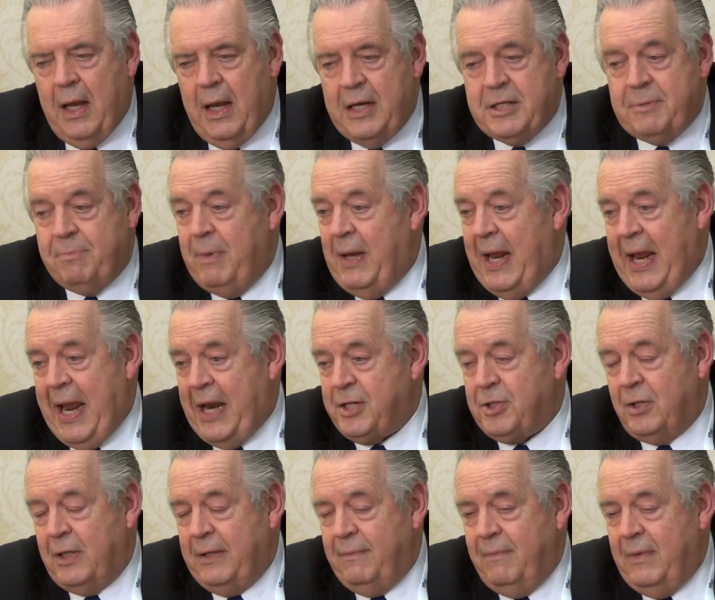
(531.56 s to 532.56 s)
It's
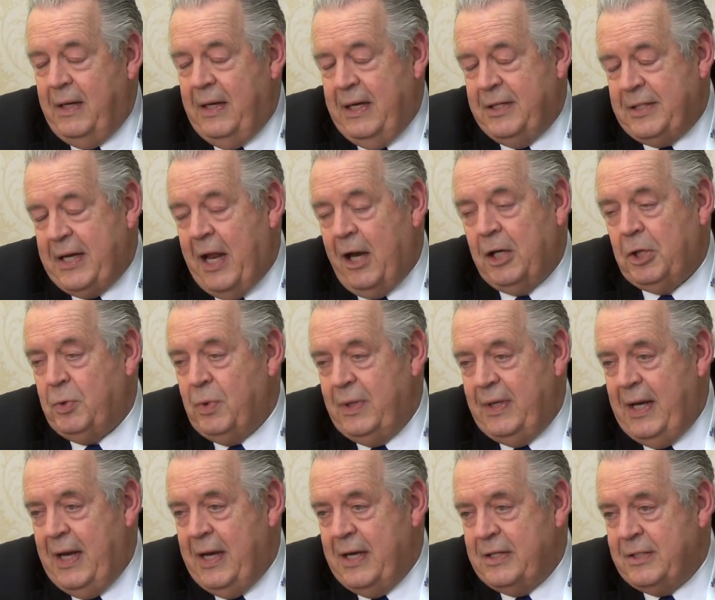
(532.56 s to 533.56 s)
actually, as
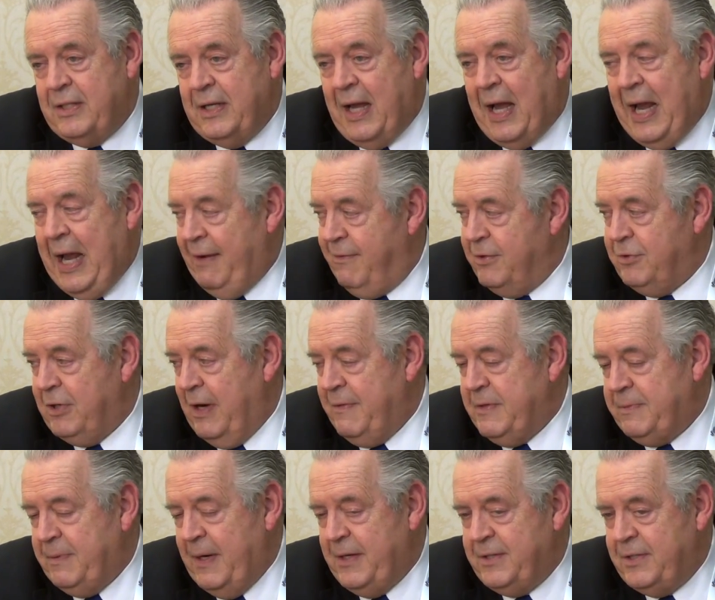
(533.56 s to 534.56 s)
eloquent as the I Have a
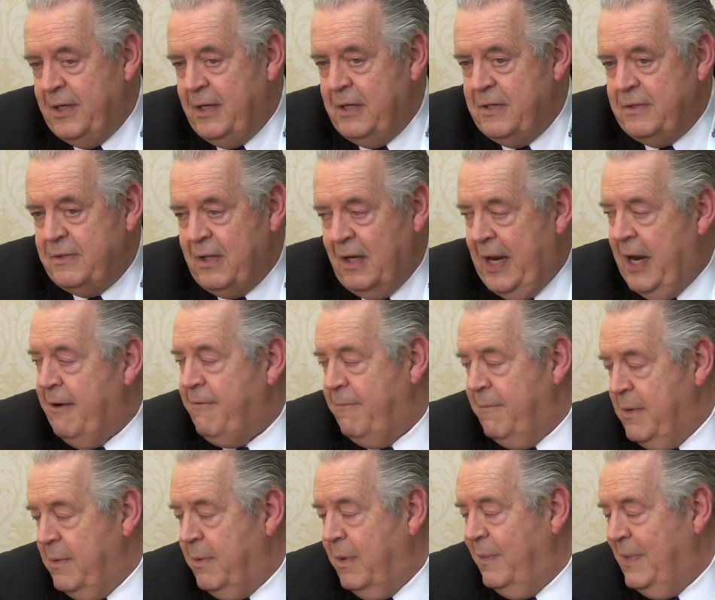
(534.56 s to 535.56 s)
Dream speech is, the Letter
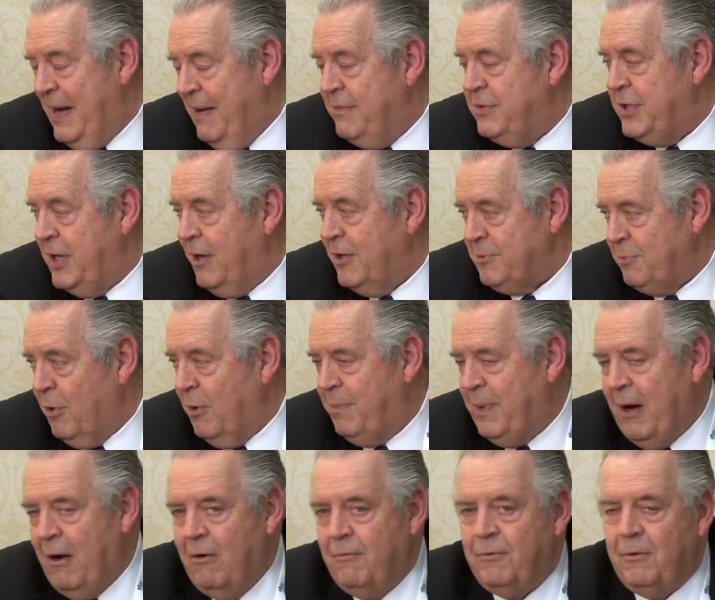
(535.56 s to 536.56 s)
from the Birmingham Jail is more
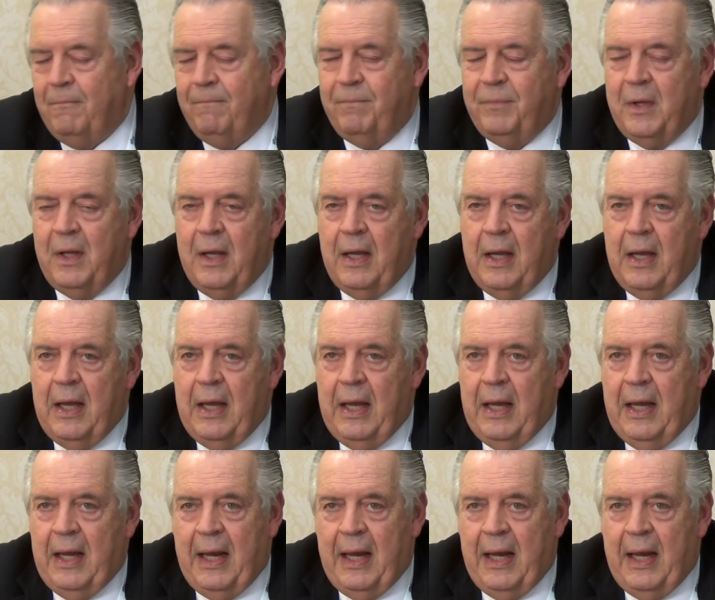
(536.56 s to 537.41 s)
powerful. Mm-hmm.